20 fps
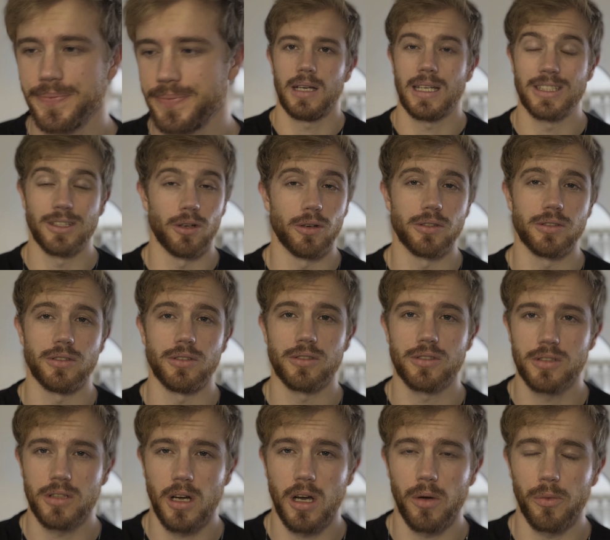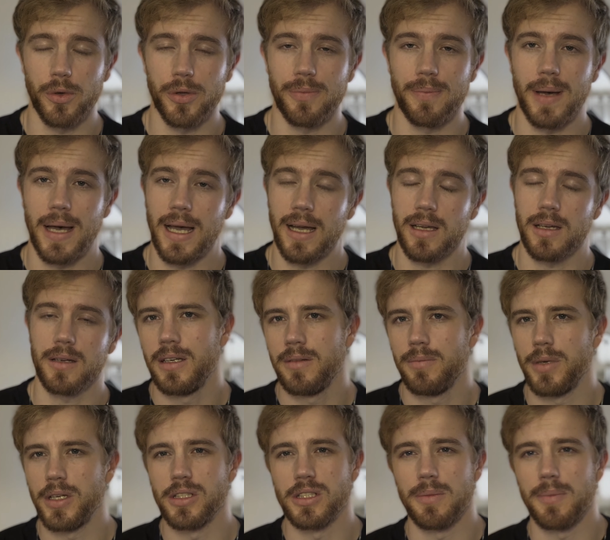as long as you start with back,
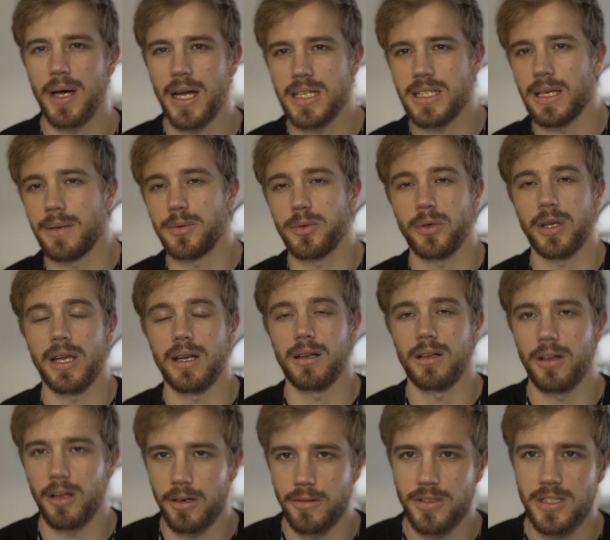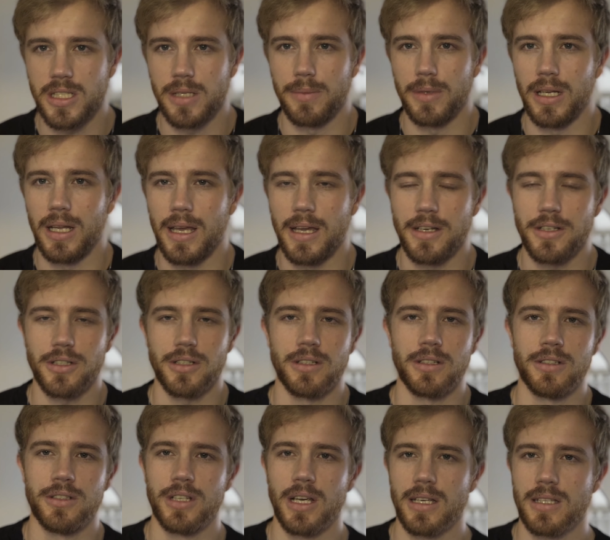because the biceps will get a lot of
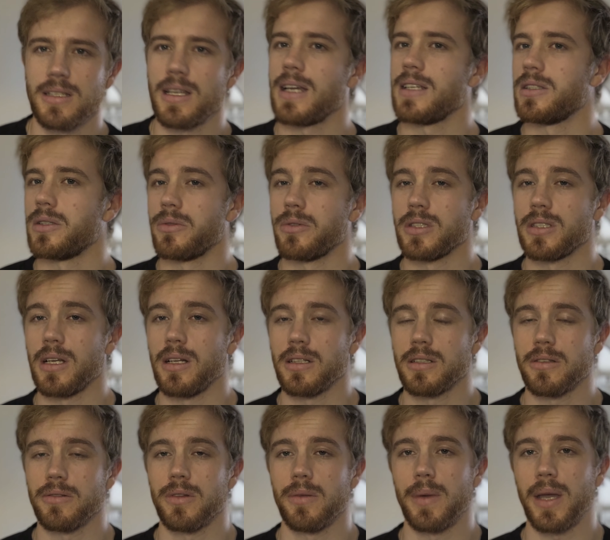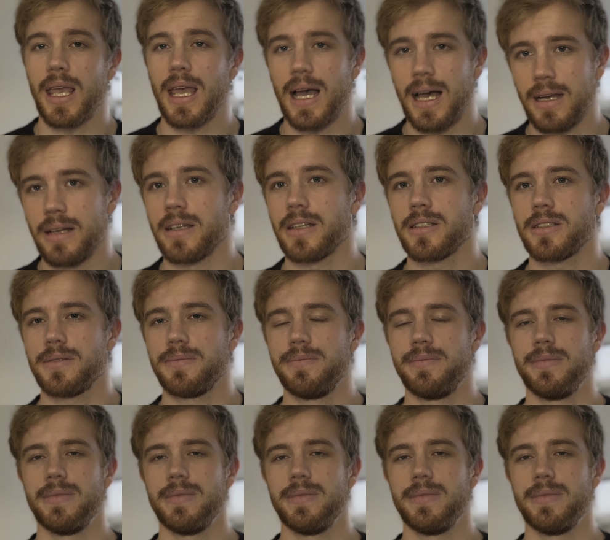stimulation just as the result of the mechanics.